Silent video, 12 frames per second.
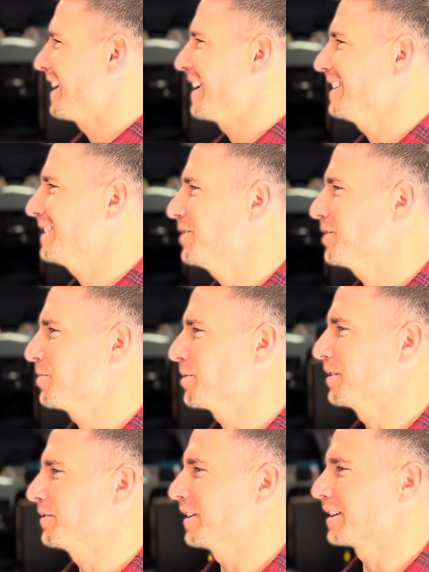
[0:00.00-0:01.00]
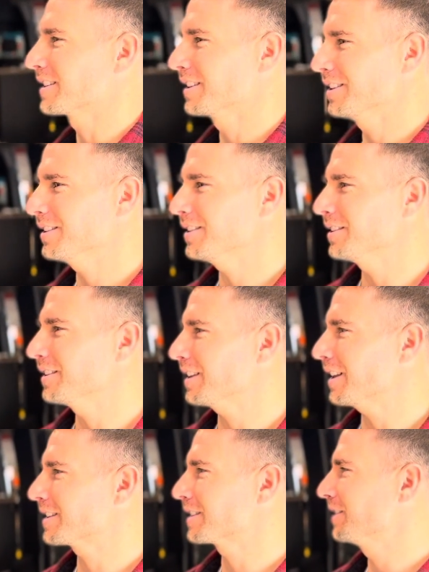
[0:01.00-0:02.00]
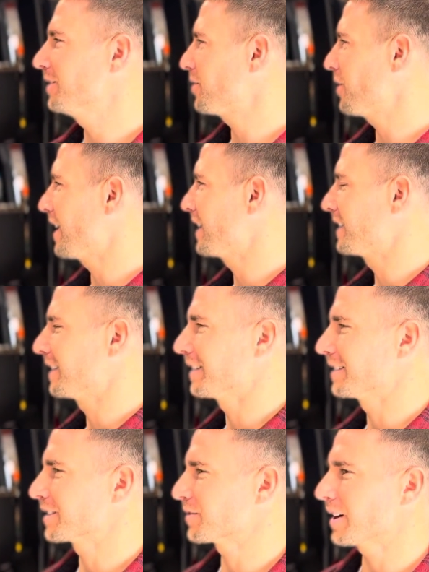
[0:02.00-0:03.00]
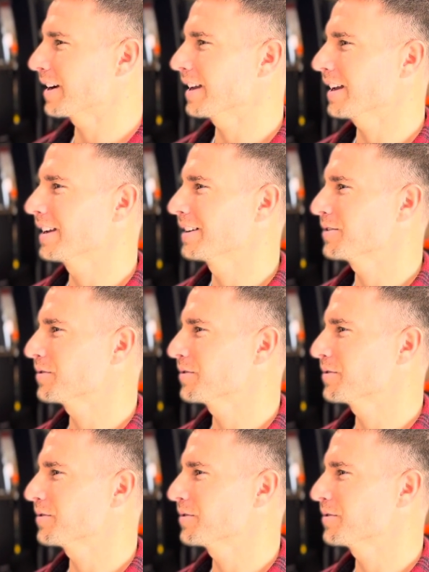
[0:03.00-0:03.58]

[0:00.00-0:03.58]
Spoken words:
It's usually pretty fun. It's a little quiet here on this Friday